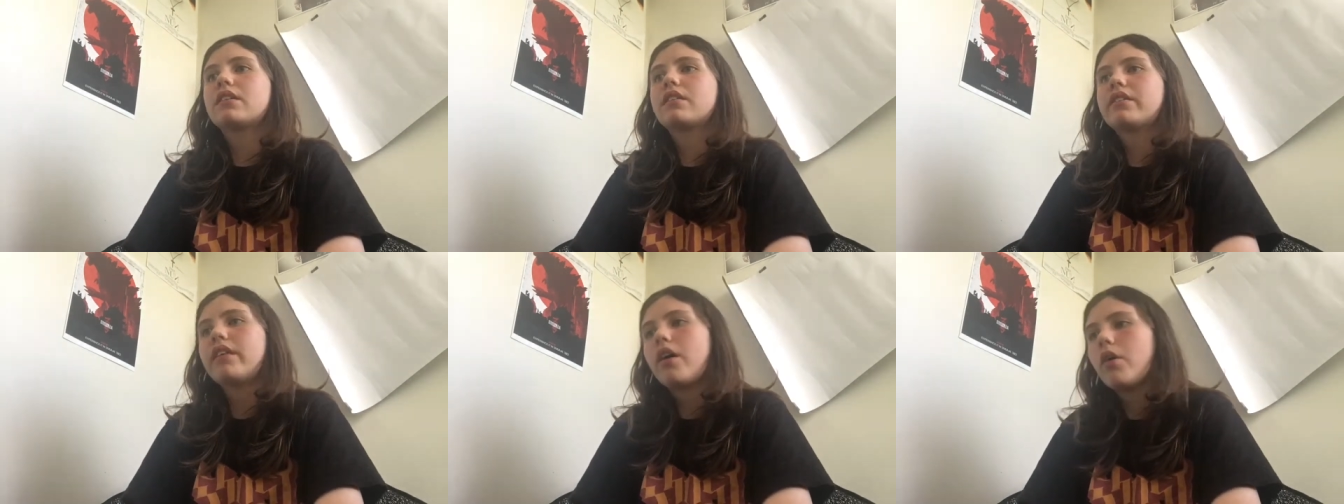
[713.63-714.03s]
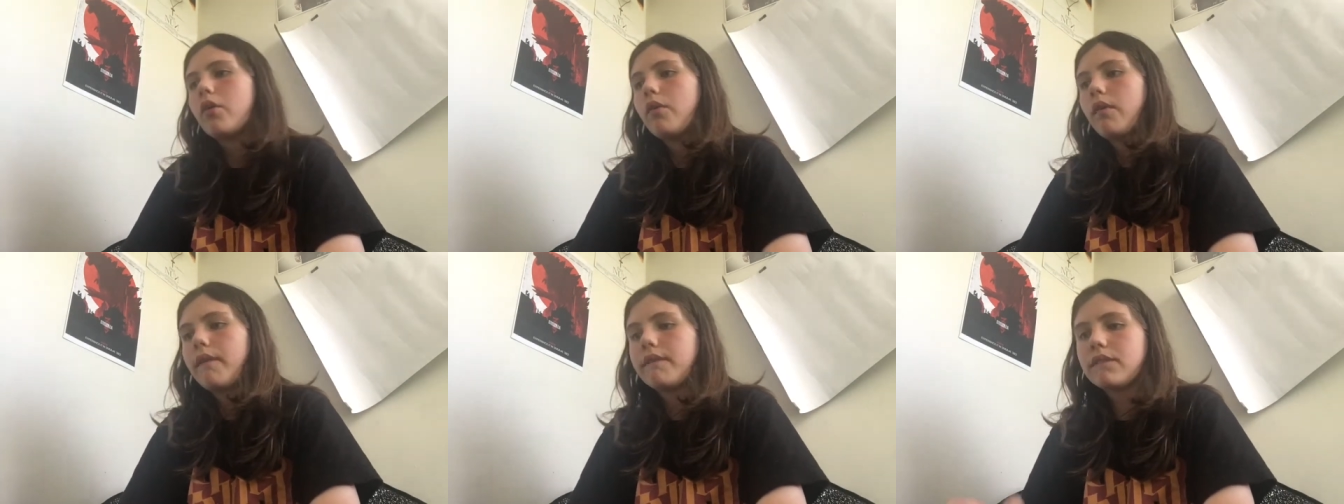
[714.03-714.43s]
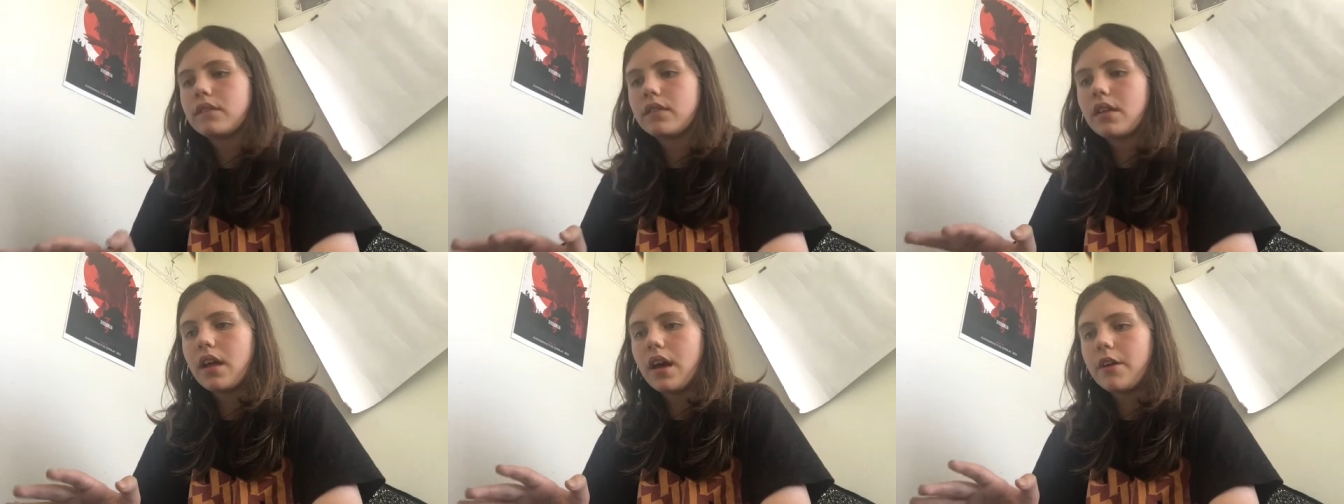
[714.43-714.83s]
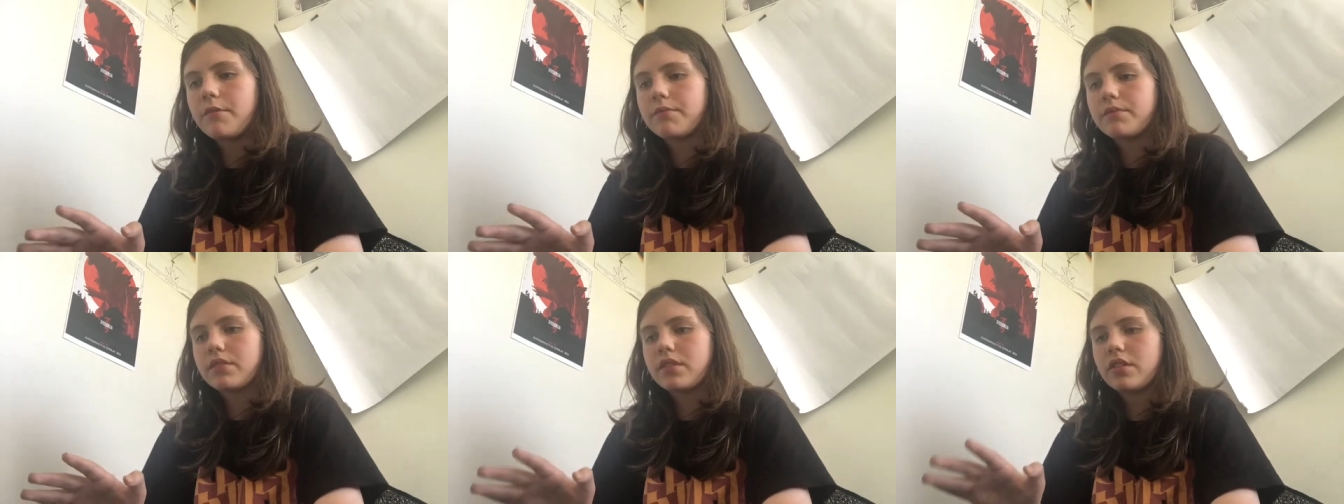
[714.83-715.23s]
So, um,
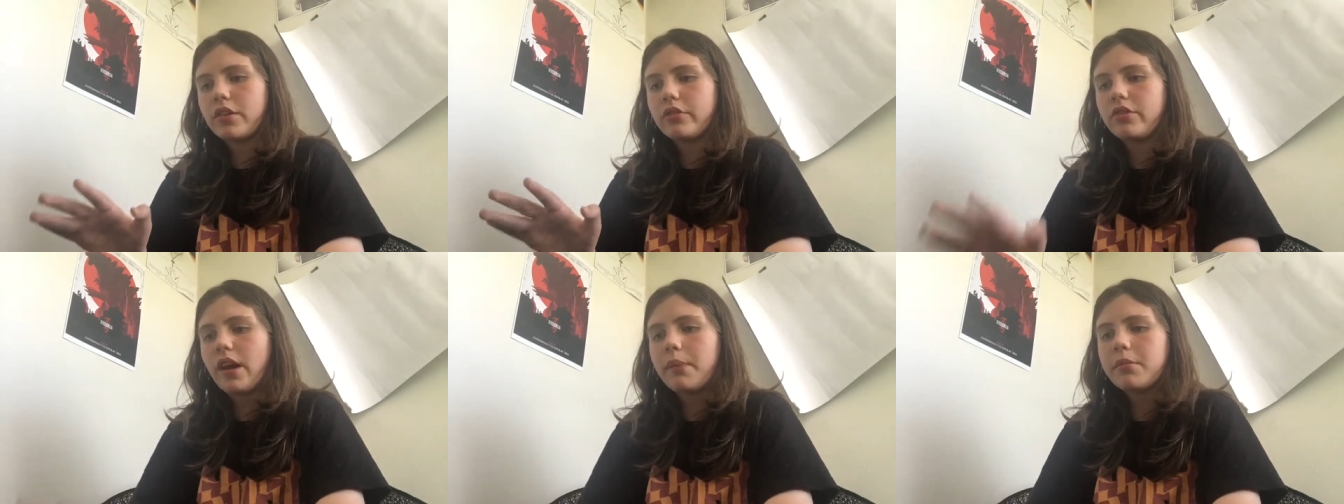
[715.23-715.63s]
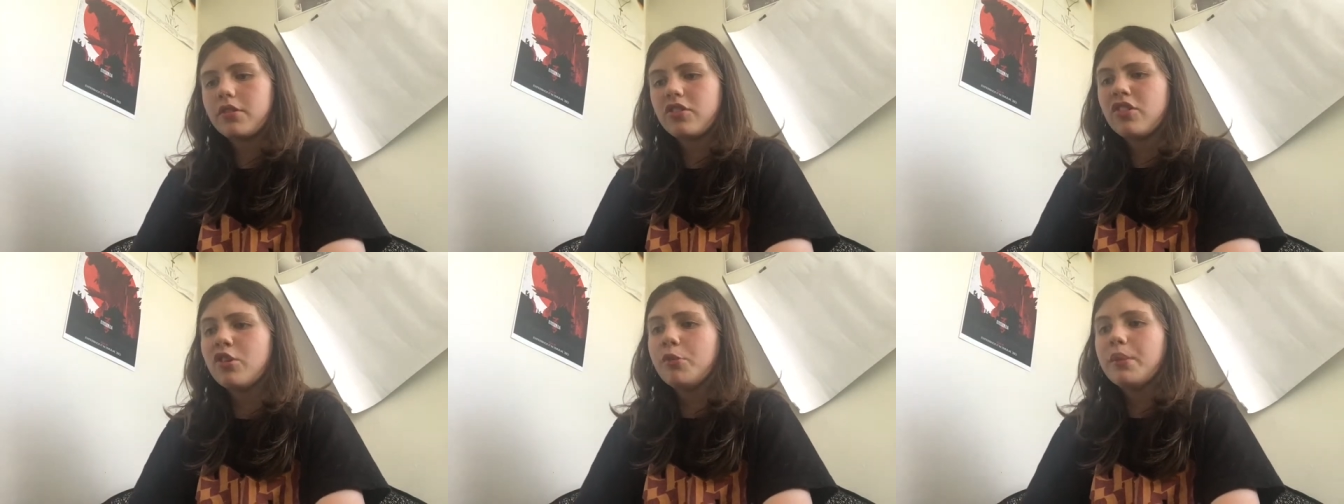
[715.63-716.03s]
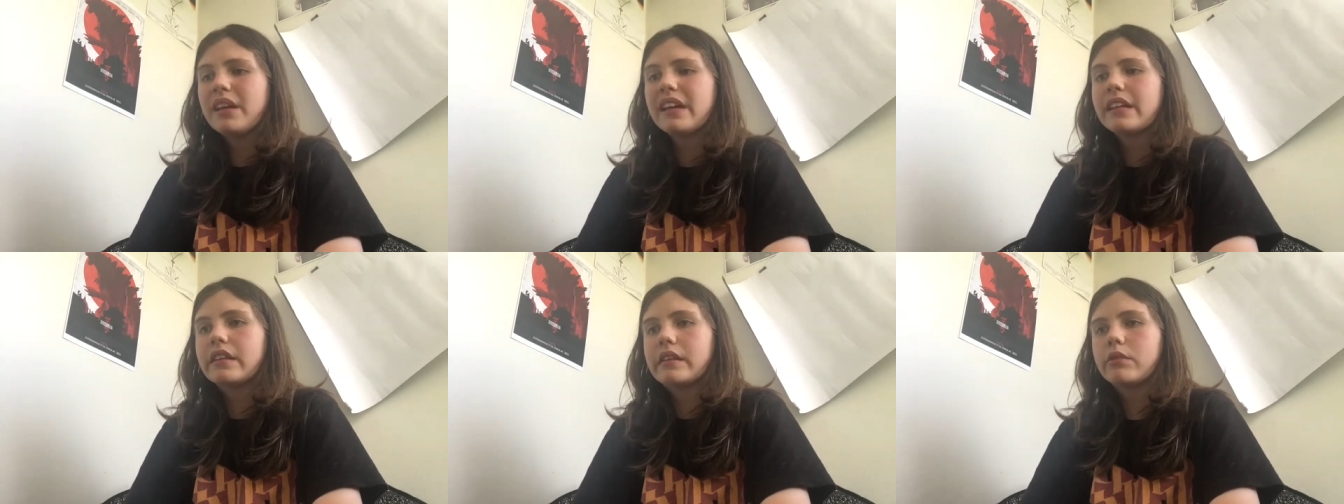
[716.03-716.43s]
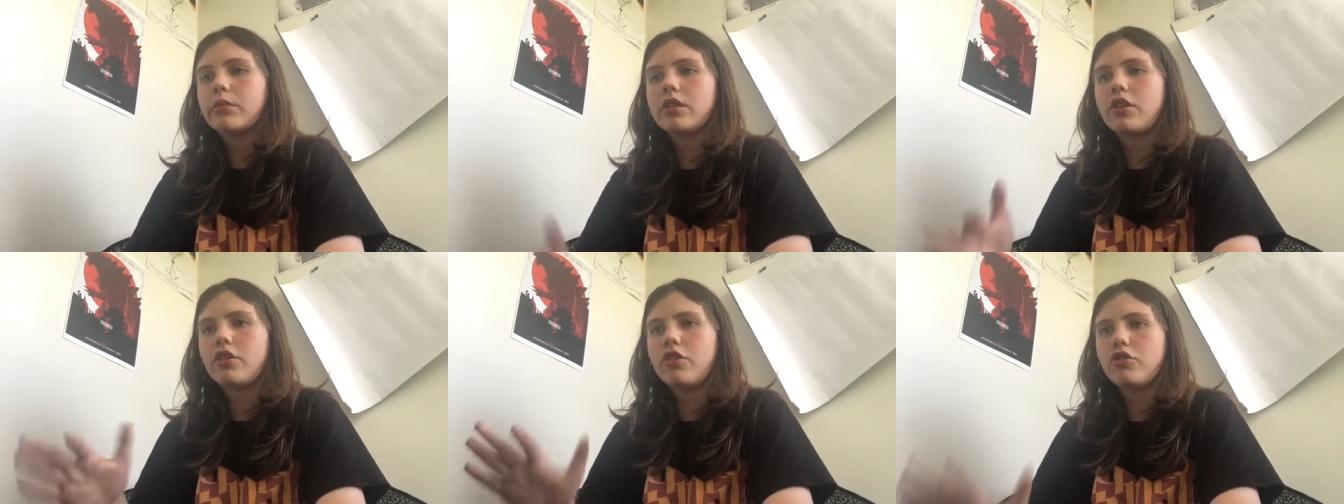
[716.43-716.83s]
so chapter 2 begins with
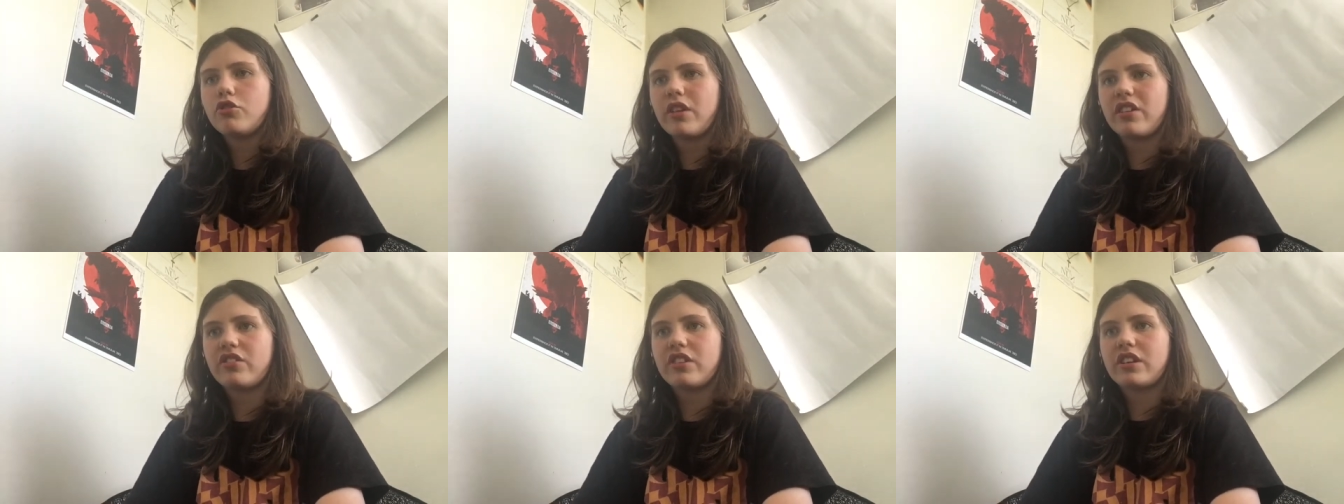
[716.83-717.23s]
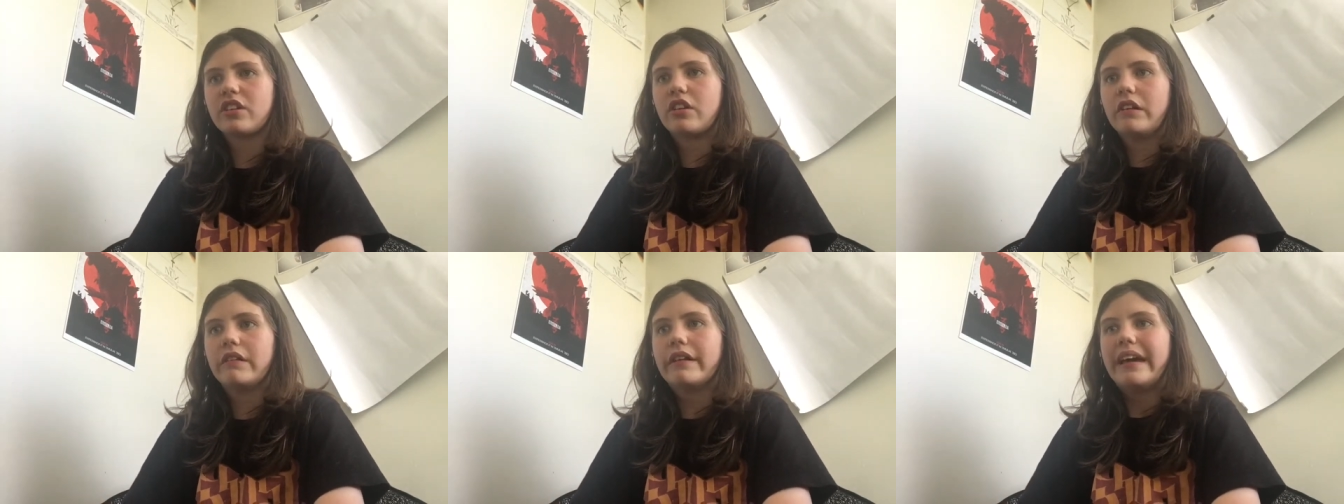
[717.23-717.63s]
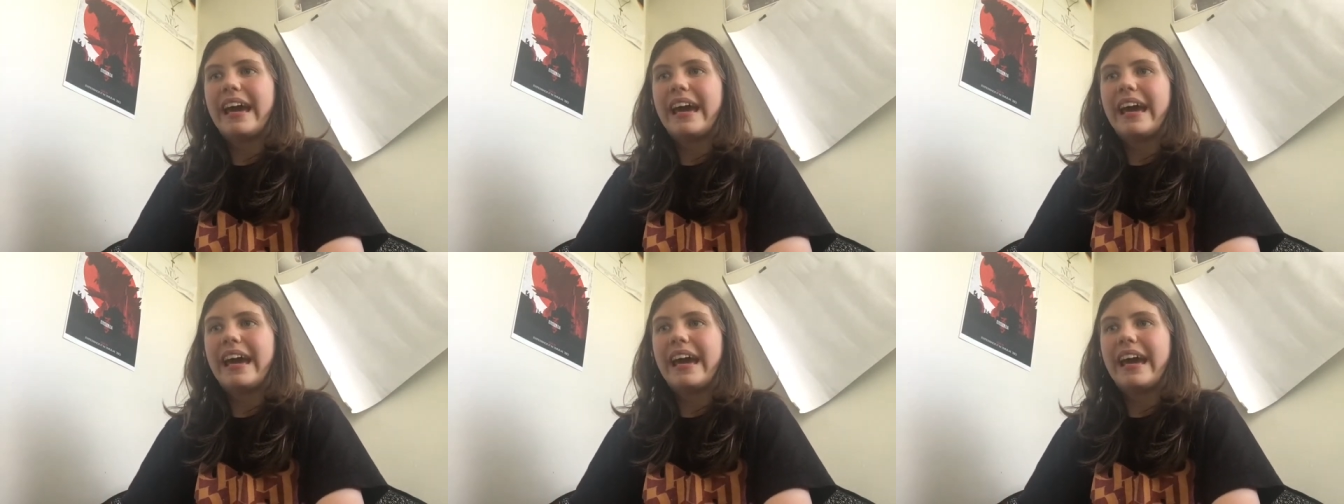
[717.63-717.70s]
the distress signal,